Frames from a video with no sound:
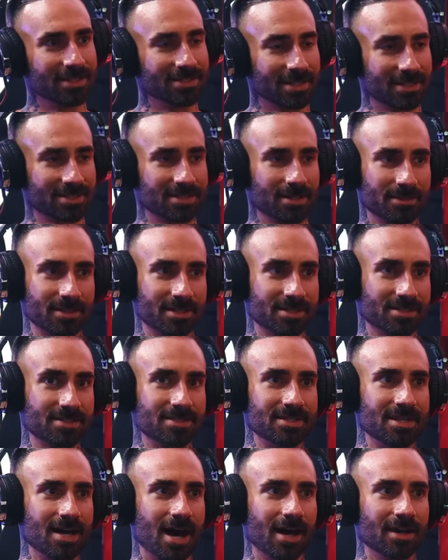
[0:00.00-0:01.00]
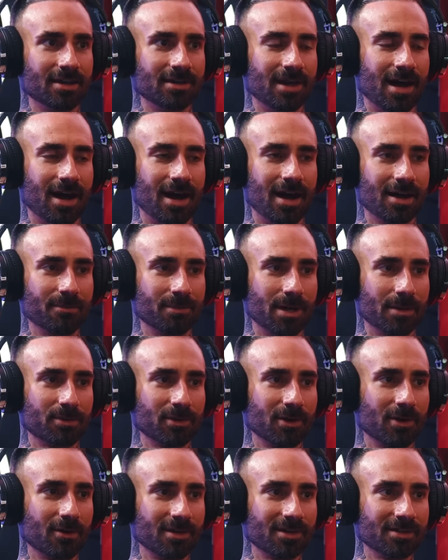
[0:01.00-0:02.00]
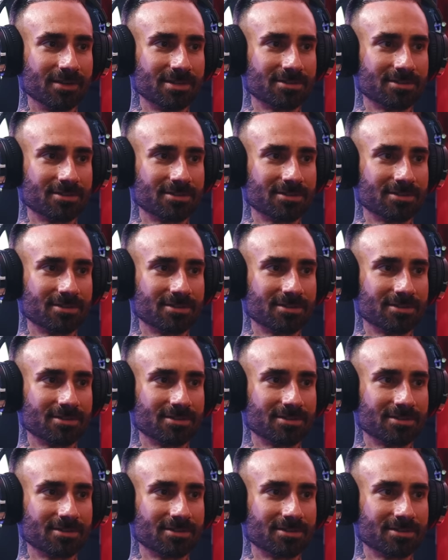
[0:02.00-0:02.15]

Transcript: is like something that's not high on my priority